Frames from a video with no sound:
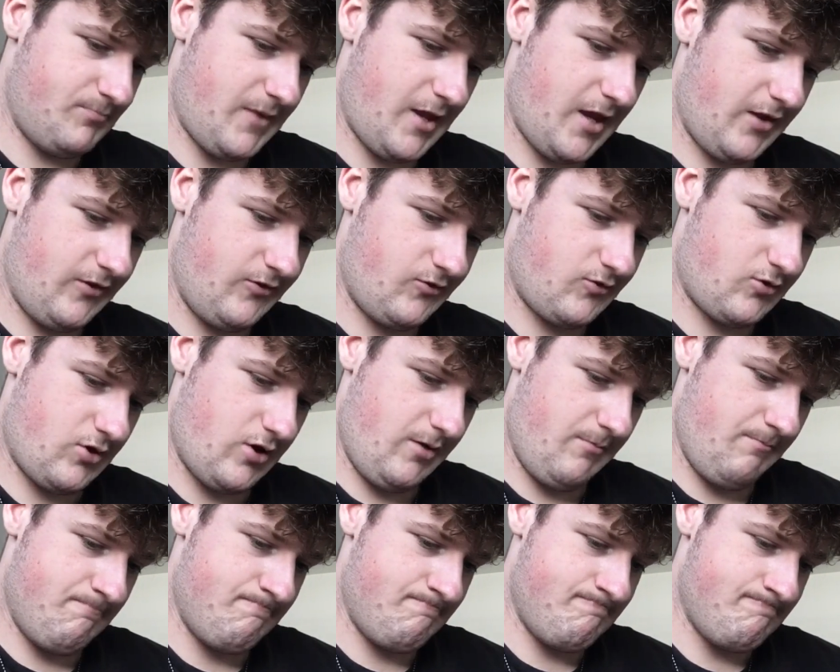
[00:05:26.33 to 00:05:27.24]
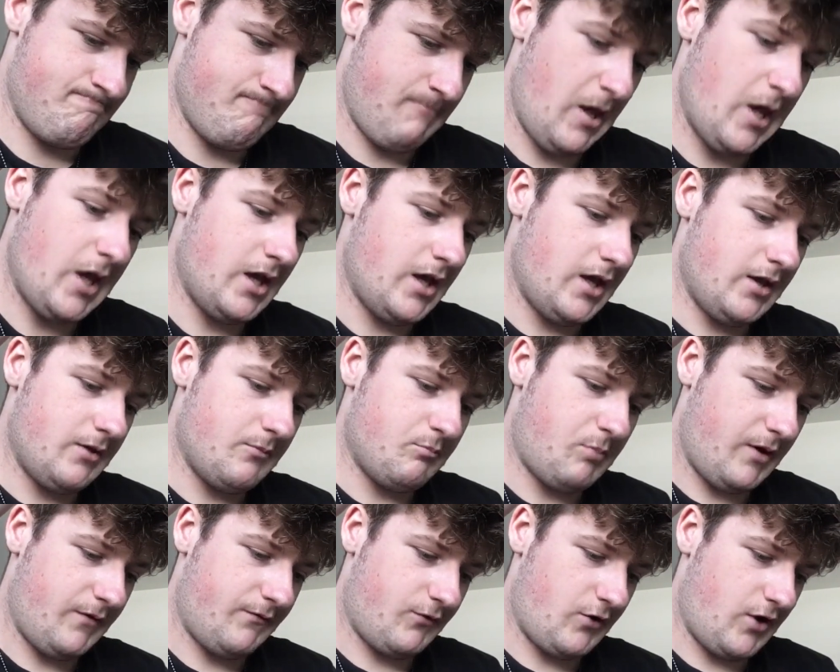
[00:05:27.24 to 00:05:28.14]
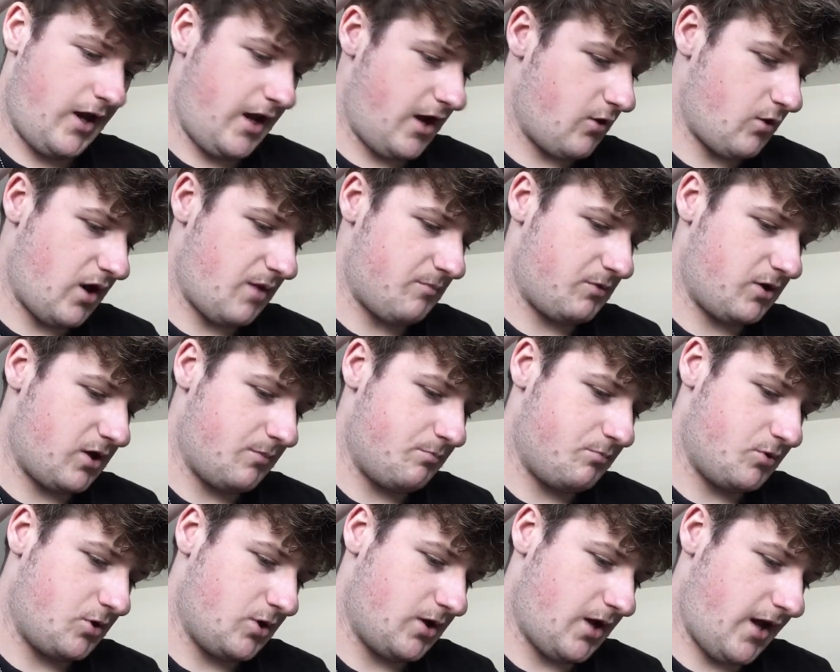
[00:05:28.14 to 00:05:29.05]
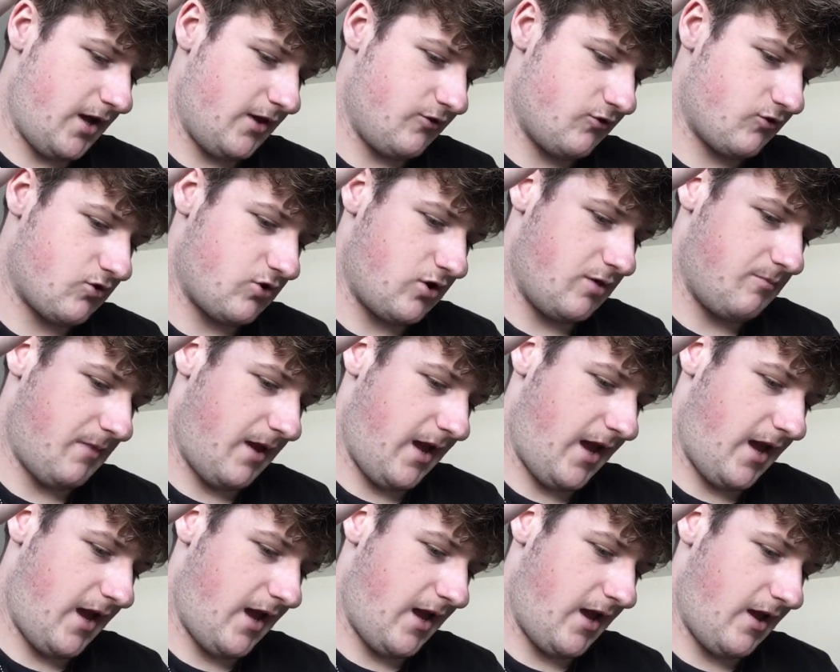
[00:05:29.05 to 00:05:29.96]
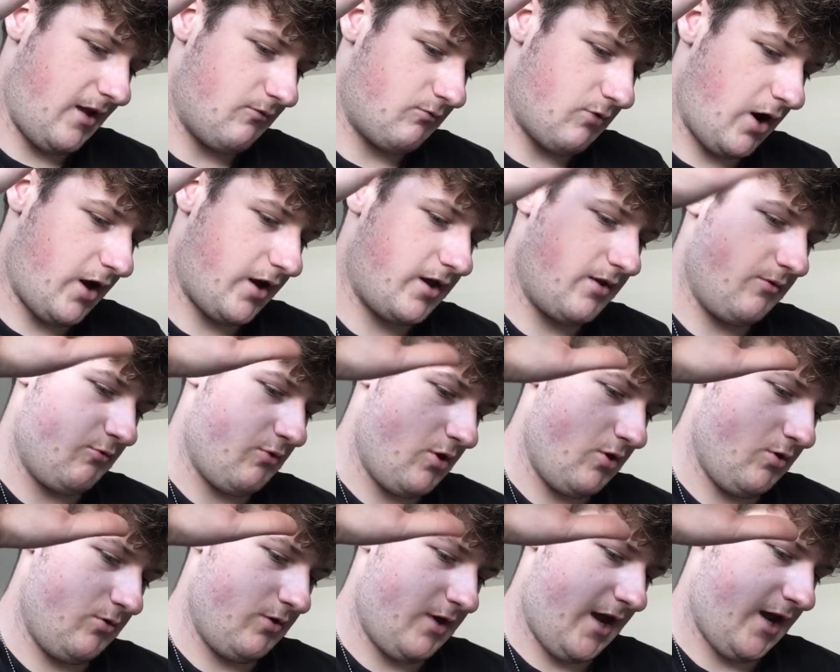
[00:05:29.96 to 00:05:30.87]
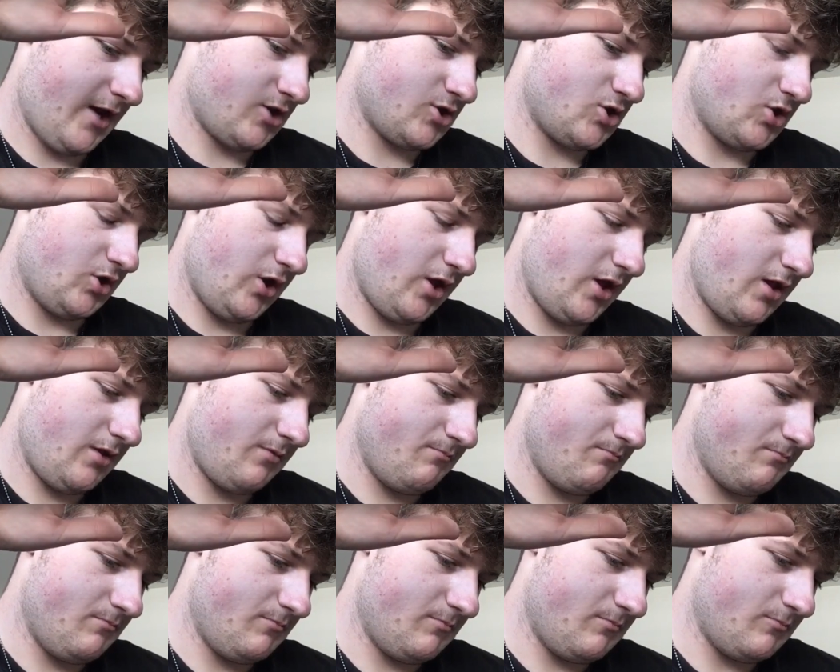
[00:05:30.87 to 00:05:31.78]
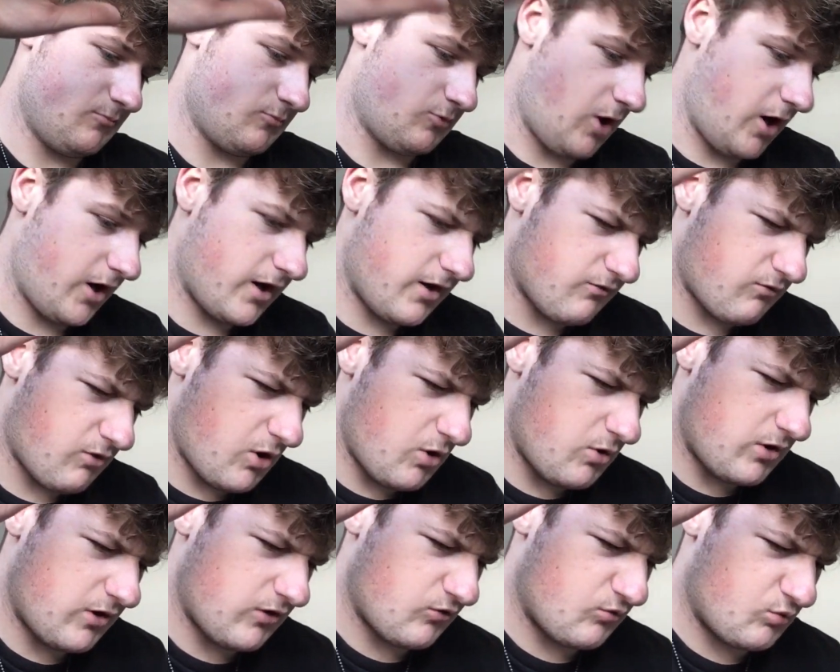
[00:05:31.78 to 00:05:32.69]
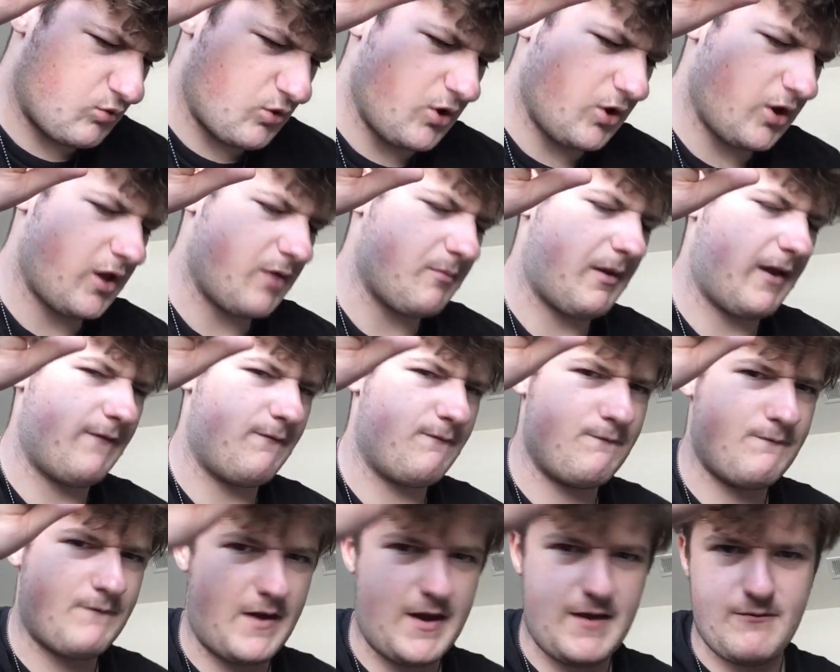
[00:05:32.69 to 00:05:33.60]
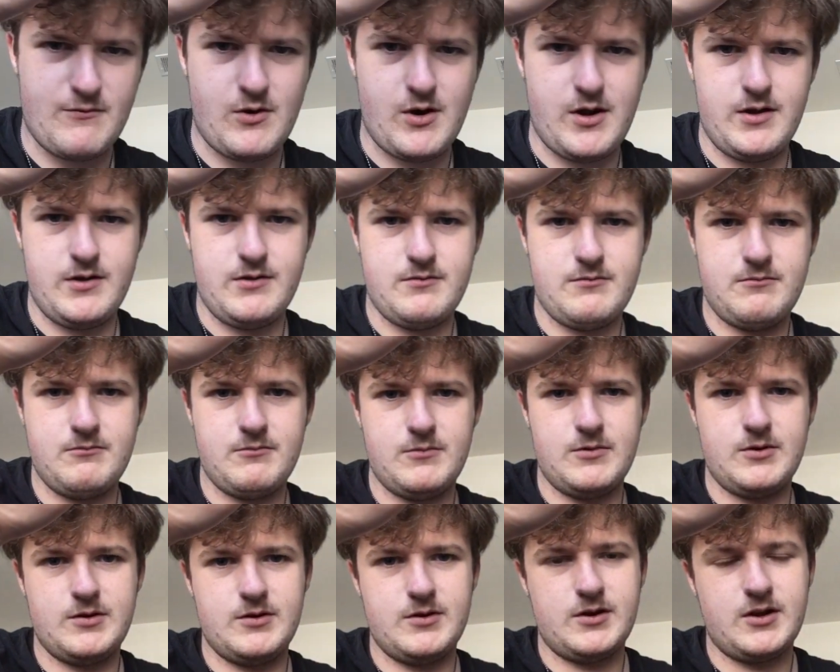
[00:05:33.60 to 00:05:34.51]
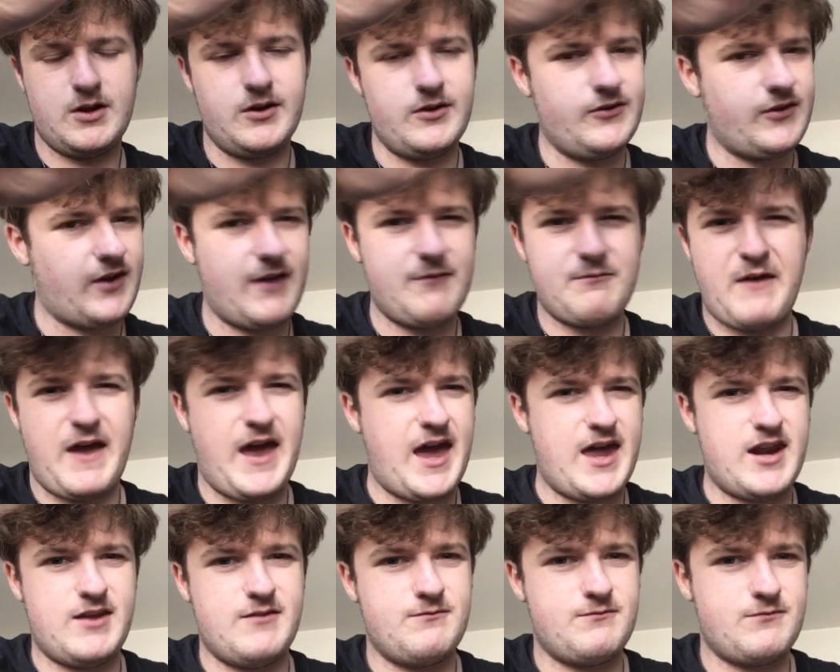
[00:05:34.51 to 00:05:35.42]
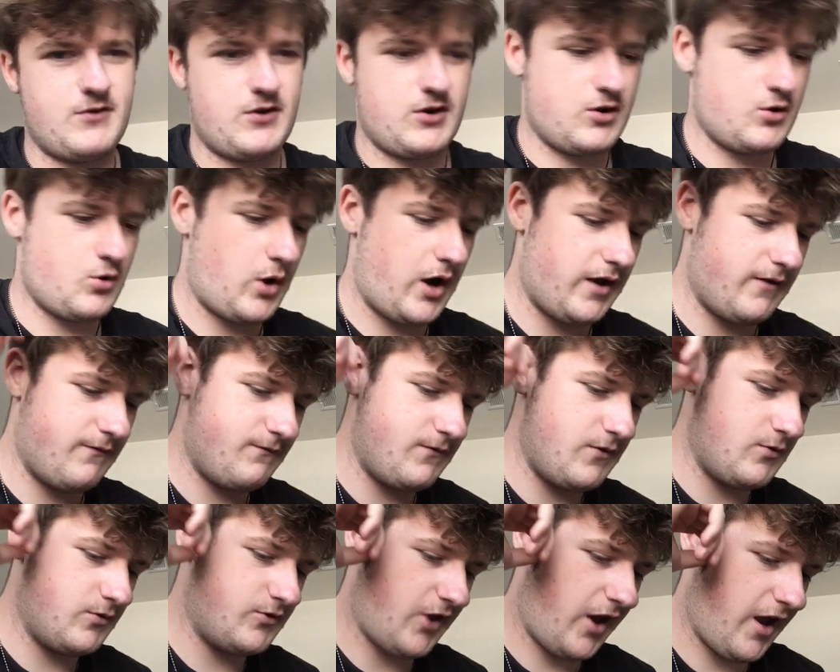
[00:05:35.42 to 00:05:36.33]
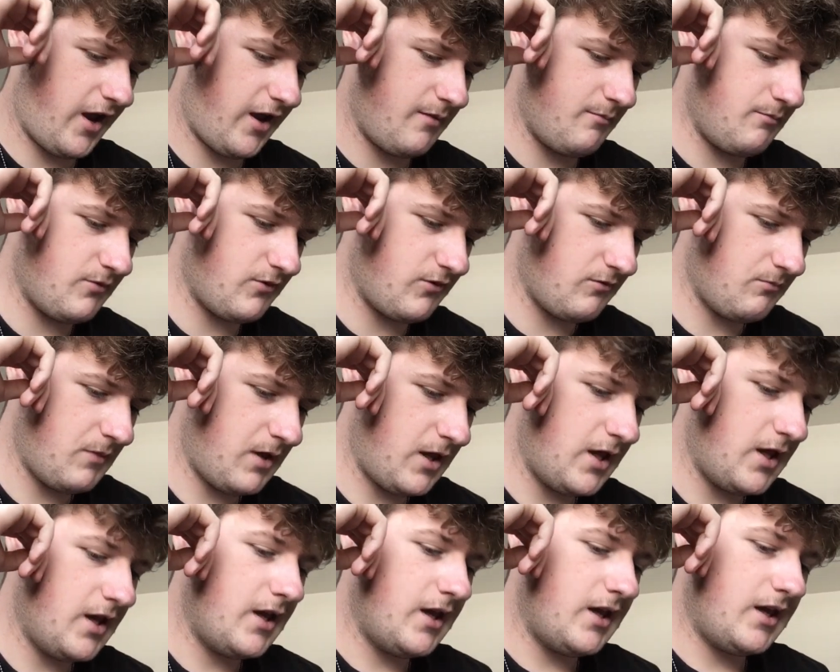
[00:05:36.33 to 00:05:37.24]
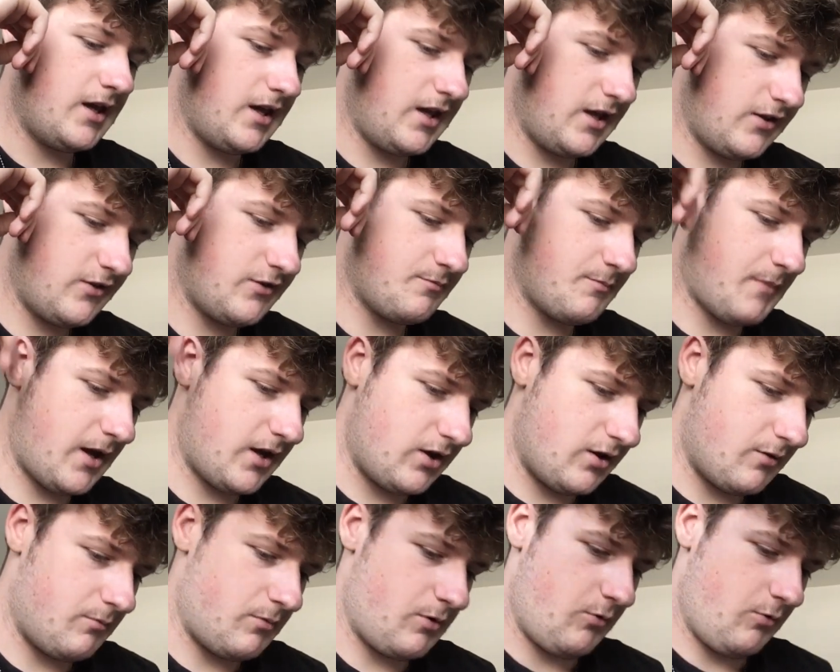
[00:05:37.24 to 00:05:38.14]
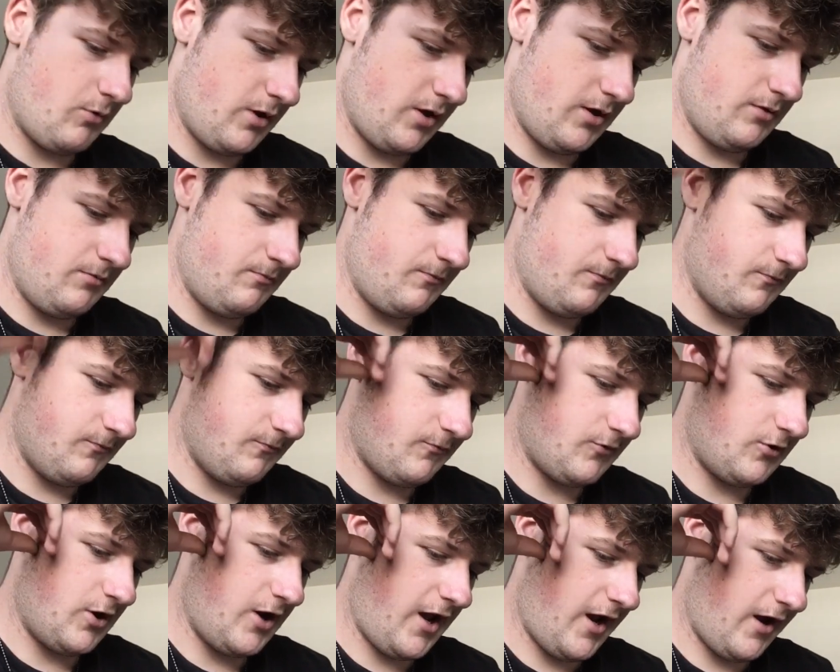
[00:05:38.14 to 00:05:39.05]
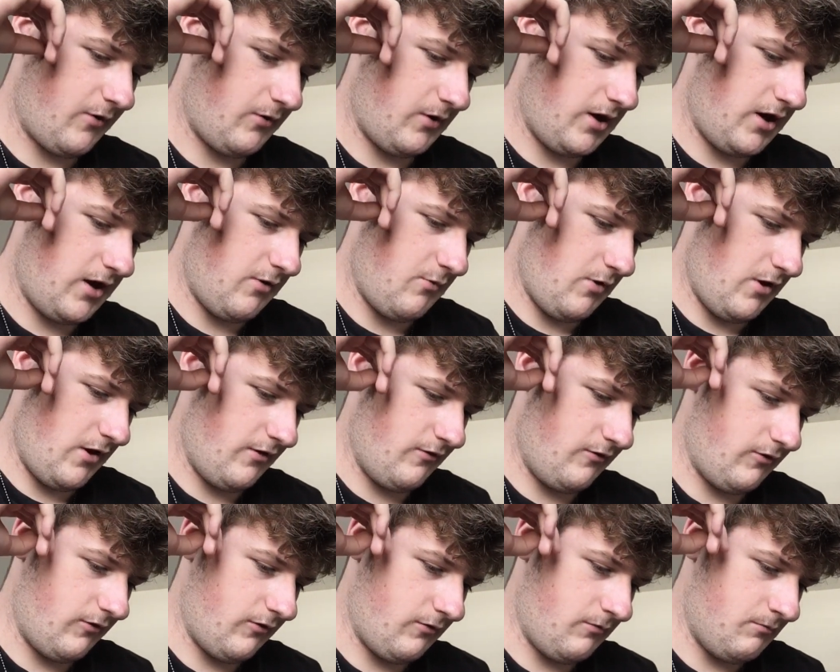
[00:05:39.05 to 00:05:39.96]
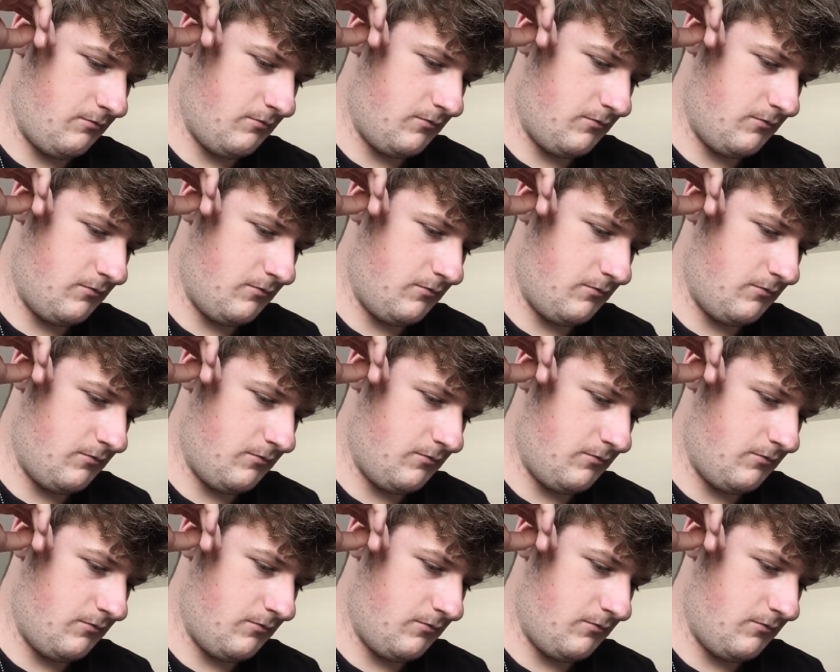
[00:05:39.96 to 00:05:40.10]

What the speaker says: ice cream. But for now, I'm gonna put ice cream at Rocky Road. Actually, Rocky Road is really my favorite because I've had it for quite a few times. It's my number one for now, anyways.